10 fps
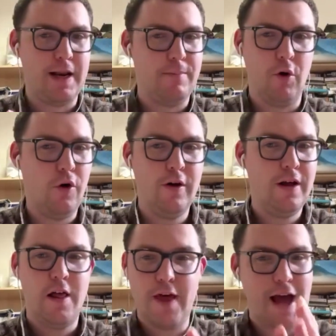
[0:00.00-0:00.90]
Trump anymore.
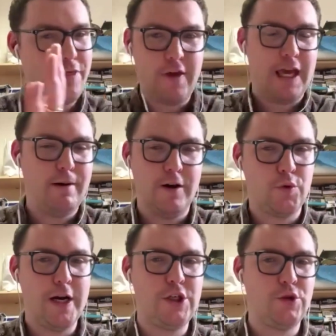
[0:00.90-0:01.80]
They're thinking
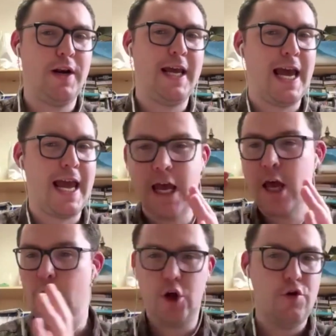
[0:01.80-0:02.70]
about 2028
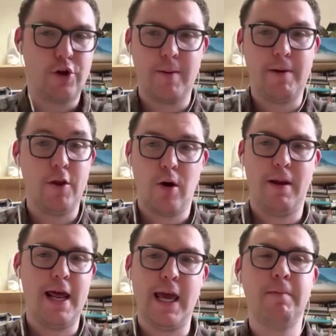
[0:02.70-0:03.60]
and who's going to be the
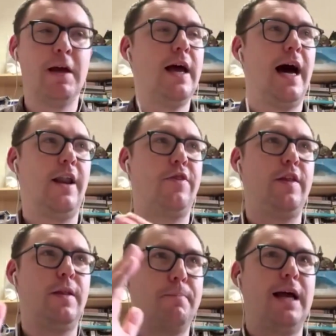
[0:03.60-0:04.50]
nominee. And I
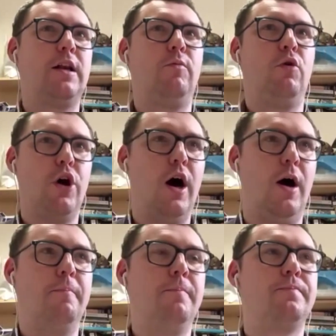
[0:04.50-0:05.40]
think the battle will
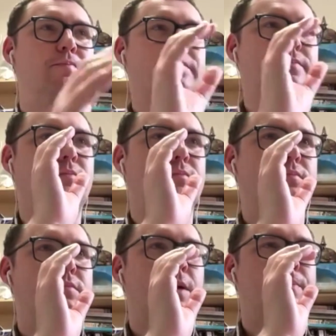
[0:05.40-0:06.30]
come
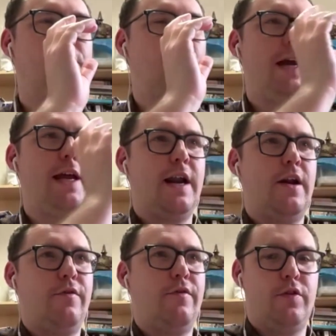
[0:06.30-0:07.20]
between
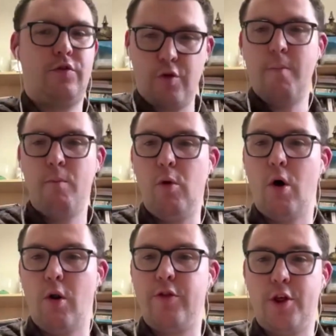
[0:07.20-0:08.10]
kind of Trump will
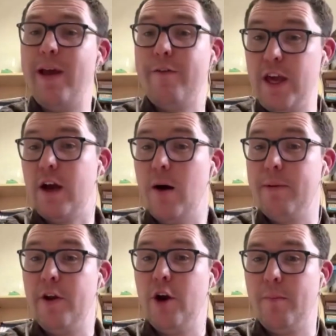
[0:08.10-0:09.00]
want to, if he
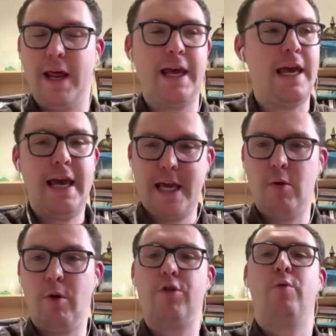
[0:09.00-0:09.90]
can't be the nominee,
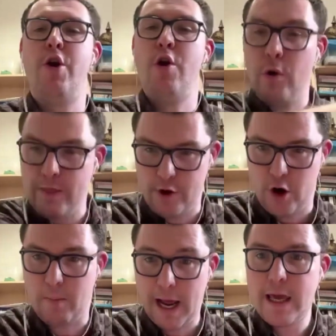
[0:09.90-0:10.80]
he'll want to anoint the
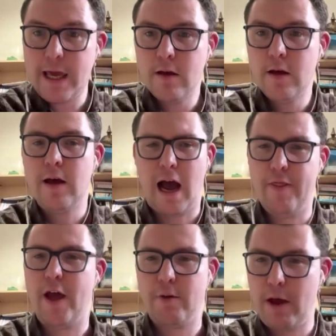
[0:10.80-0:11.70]
nominee.
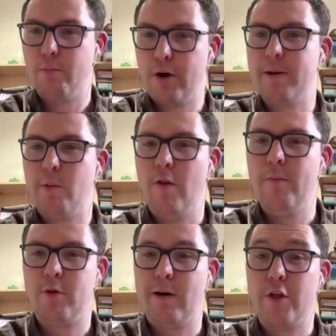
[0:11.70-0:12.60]
And he'll probably
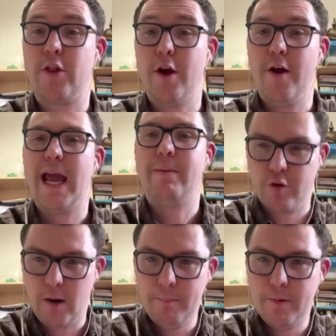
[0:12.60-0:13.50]
want them to have the surname
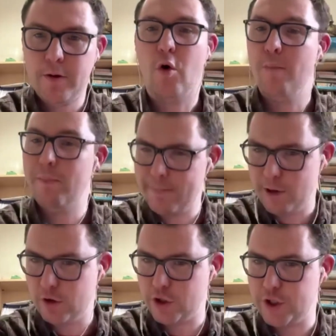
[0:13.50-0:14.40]
Trump or
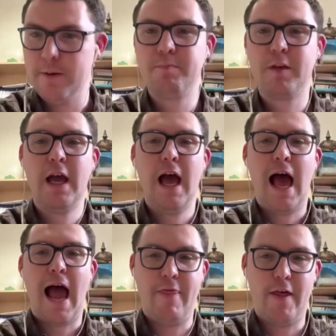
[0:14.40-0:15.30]
maybe Kushner.
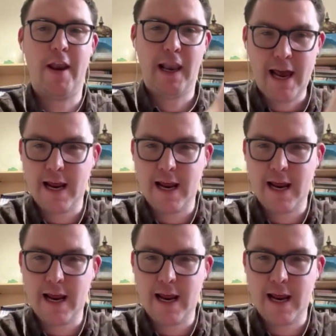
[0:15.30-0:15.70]
And then